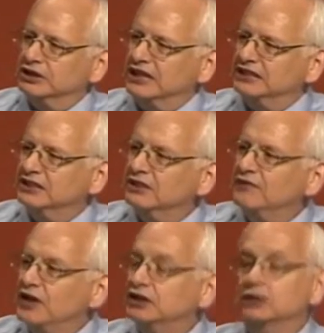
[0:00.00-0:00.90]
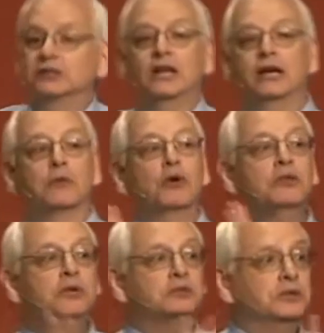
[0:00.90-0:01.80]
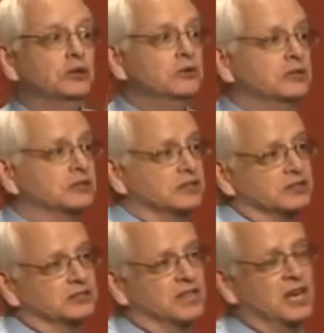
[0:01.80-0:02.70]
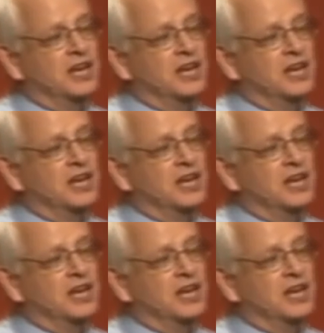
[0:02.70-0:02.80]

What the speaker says: They still functioned as society. One of the ways we know this is